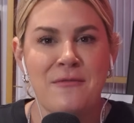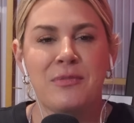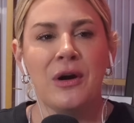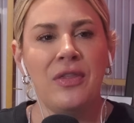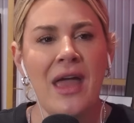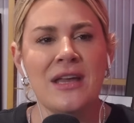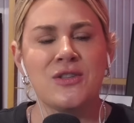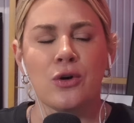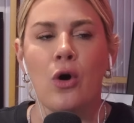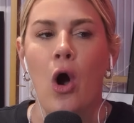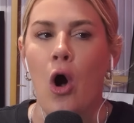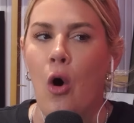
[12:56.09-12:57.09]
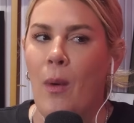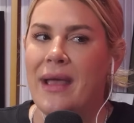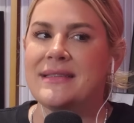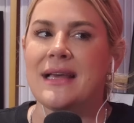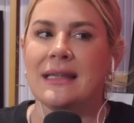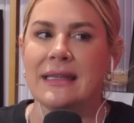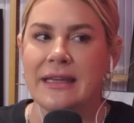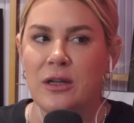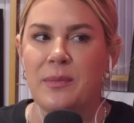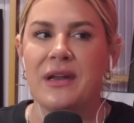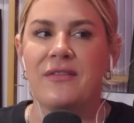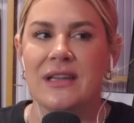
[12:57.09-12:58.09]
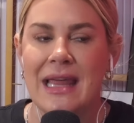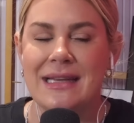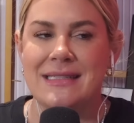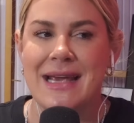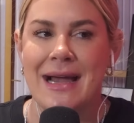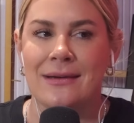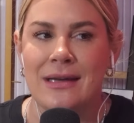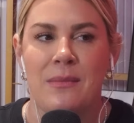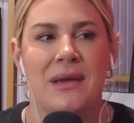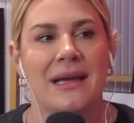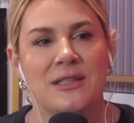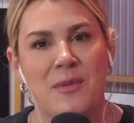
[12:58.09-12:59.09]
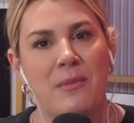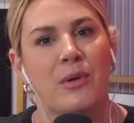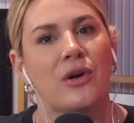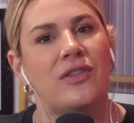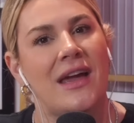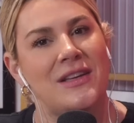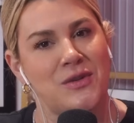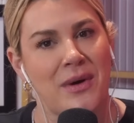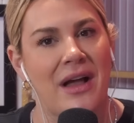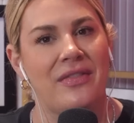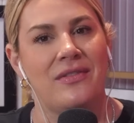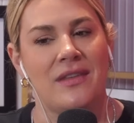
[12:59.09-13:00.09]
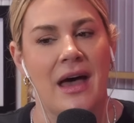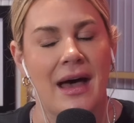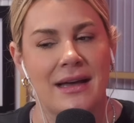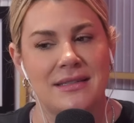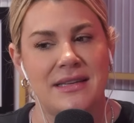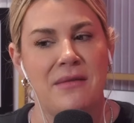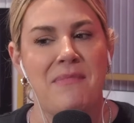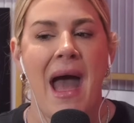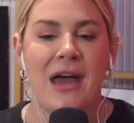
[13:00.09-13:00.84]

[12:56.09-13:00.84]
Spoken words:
Birthdays are always a little bit of a letdown, and because my birthday is around St.